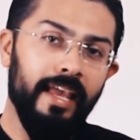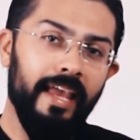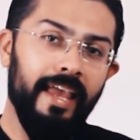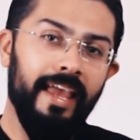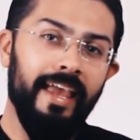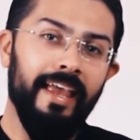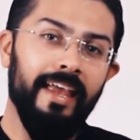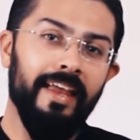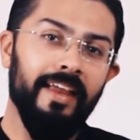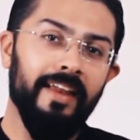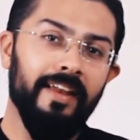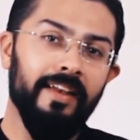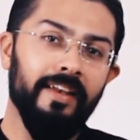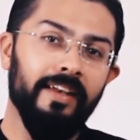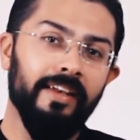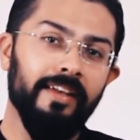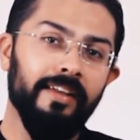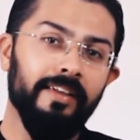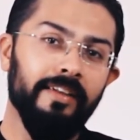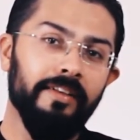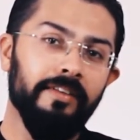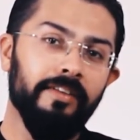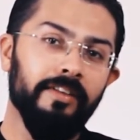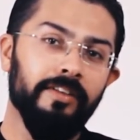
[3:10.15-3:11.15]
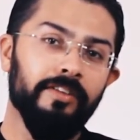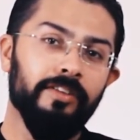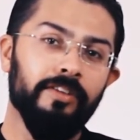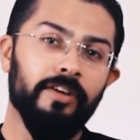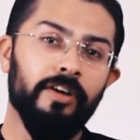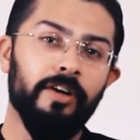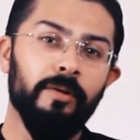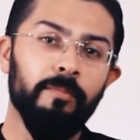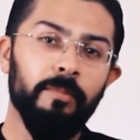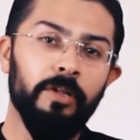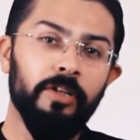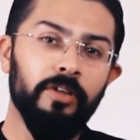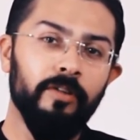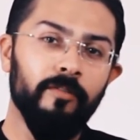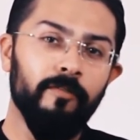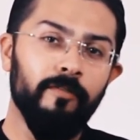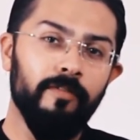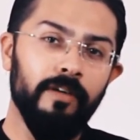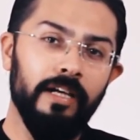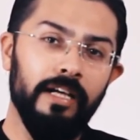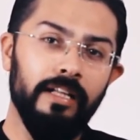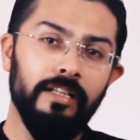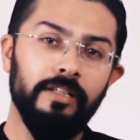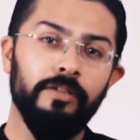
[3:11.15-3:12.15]
and determine the
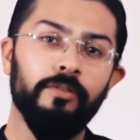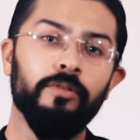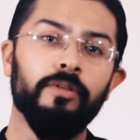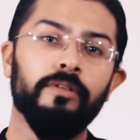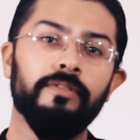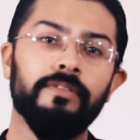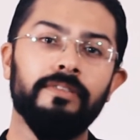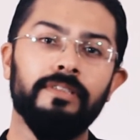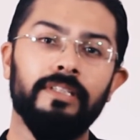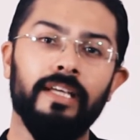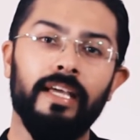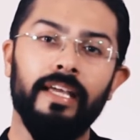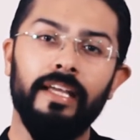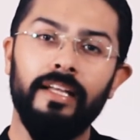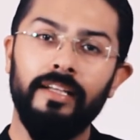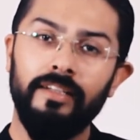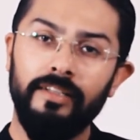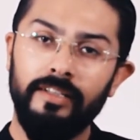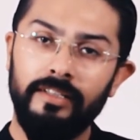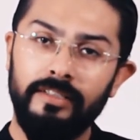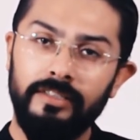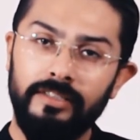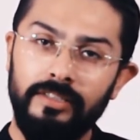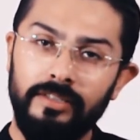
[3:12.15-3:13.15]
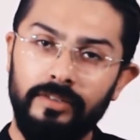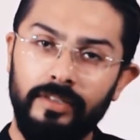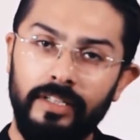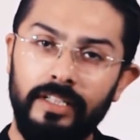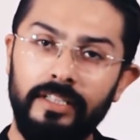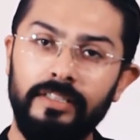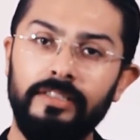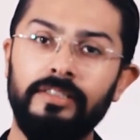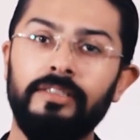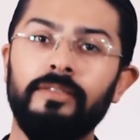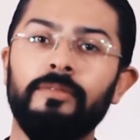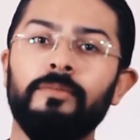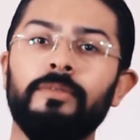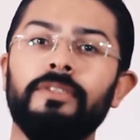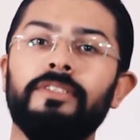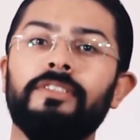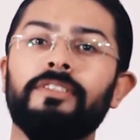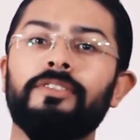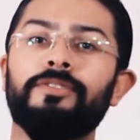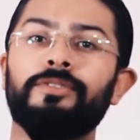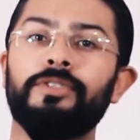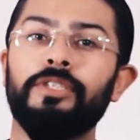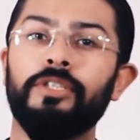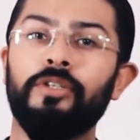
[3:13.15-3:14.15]
value of cyclic stress, which
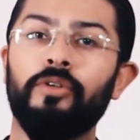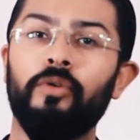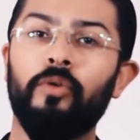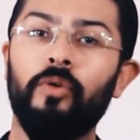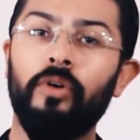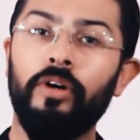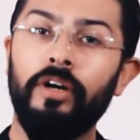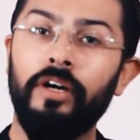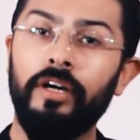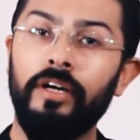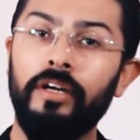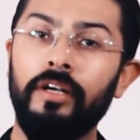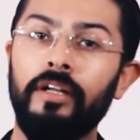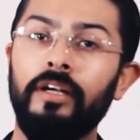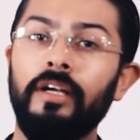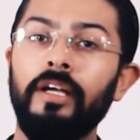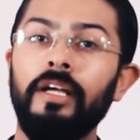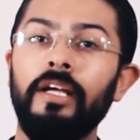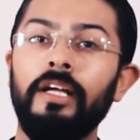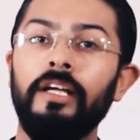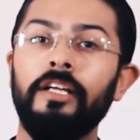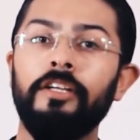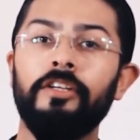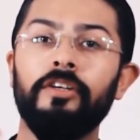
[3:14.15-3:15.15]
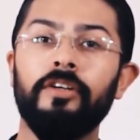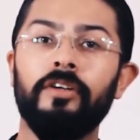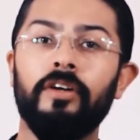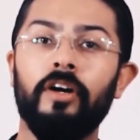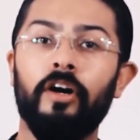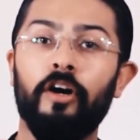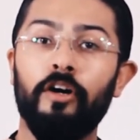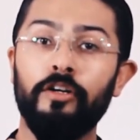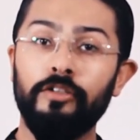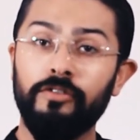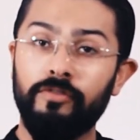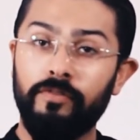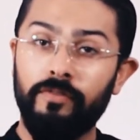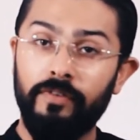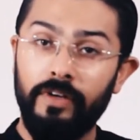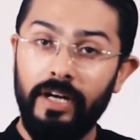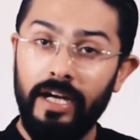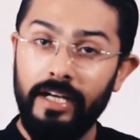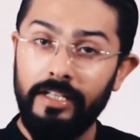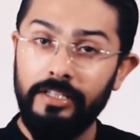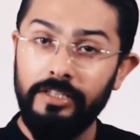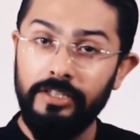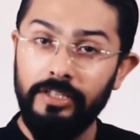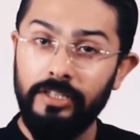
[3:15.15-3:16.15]
is required to cause
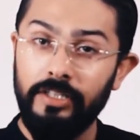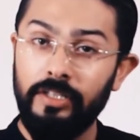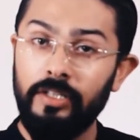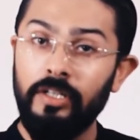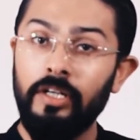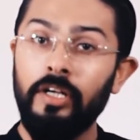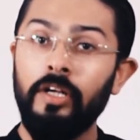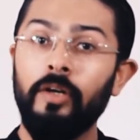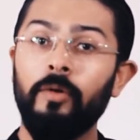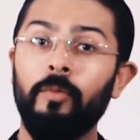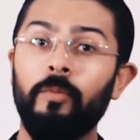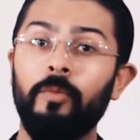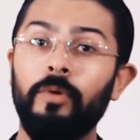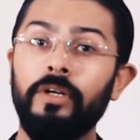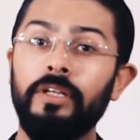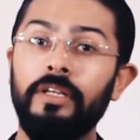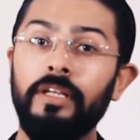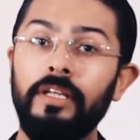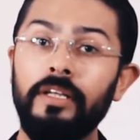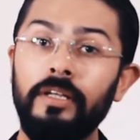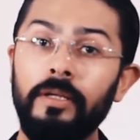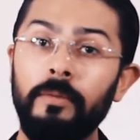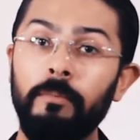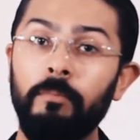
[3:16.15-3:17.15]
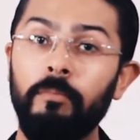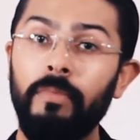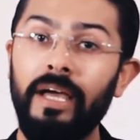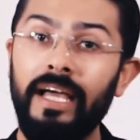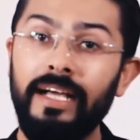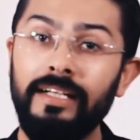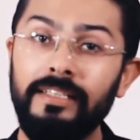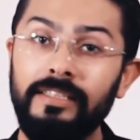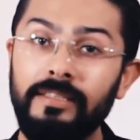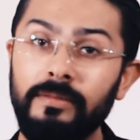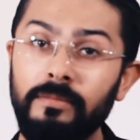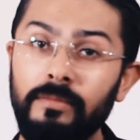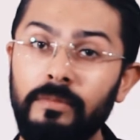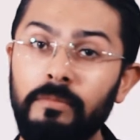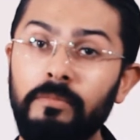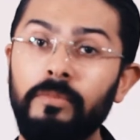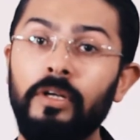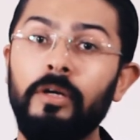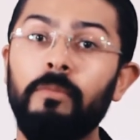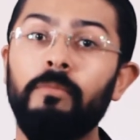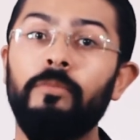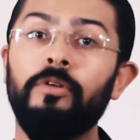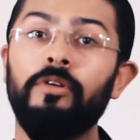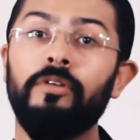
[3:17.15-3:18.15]
fracture within the maximum
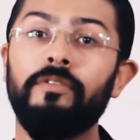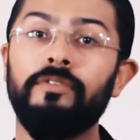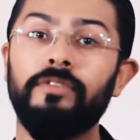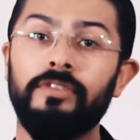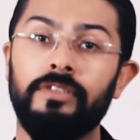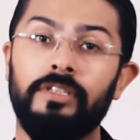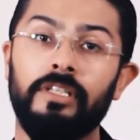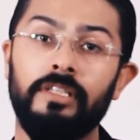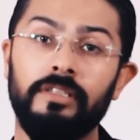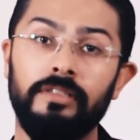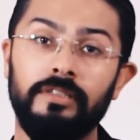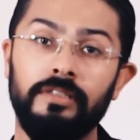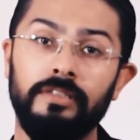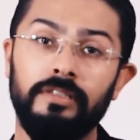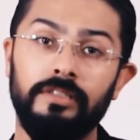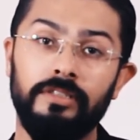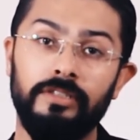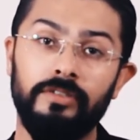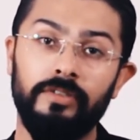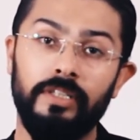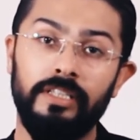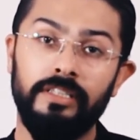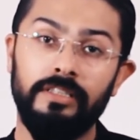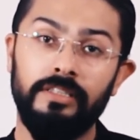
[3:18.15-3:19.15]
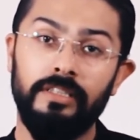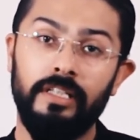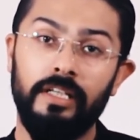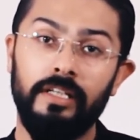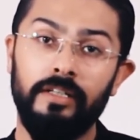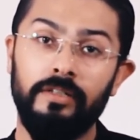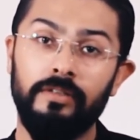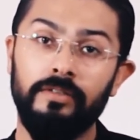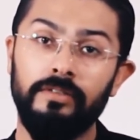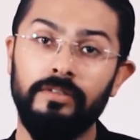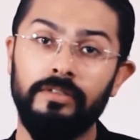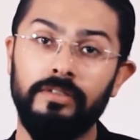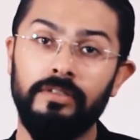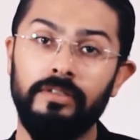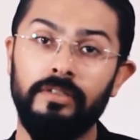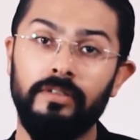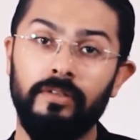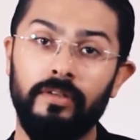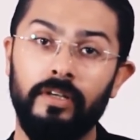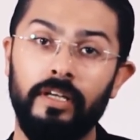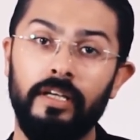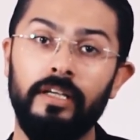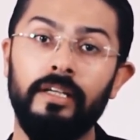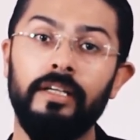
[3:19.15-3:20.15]
number of stress cycles,
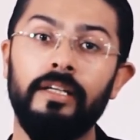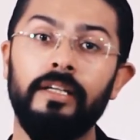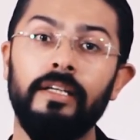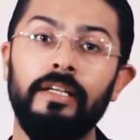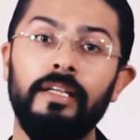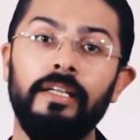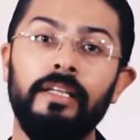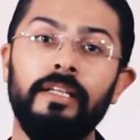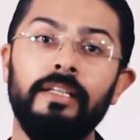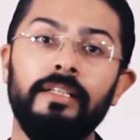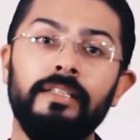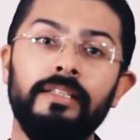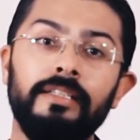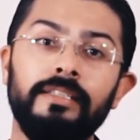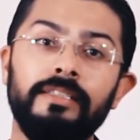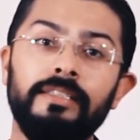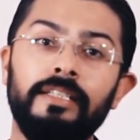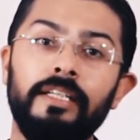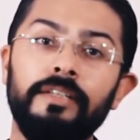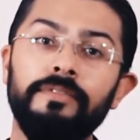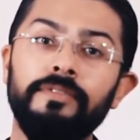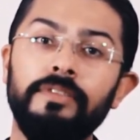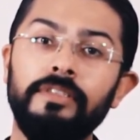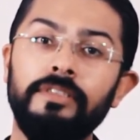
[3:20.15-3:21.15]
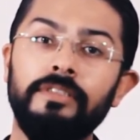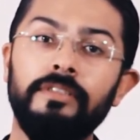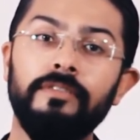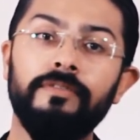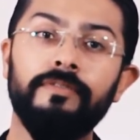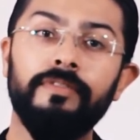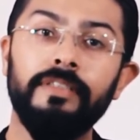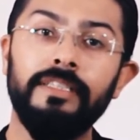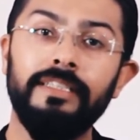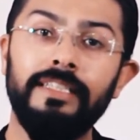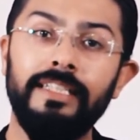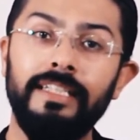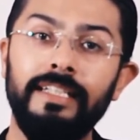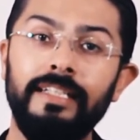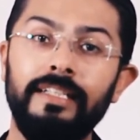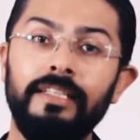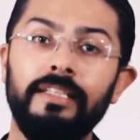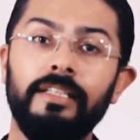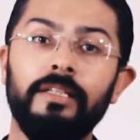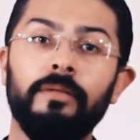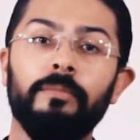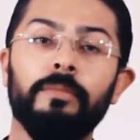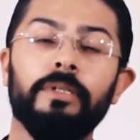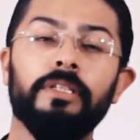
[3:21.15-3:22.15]
okay? This gives us the fatigue
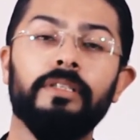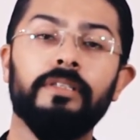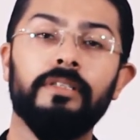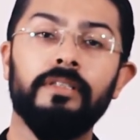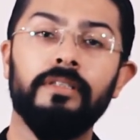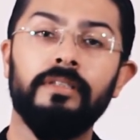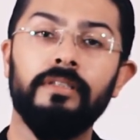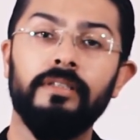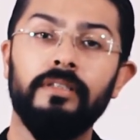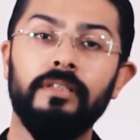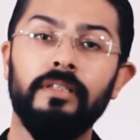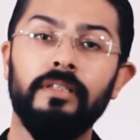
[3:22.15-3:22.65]
limit.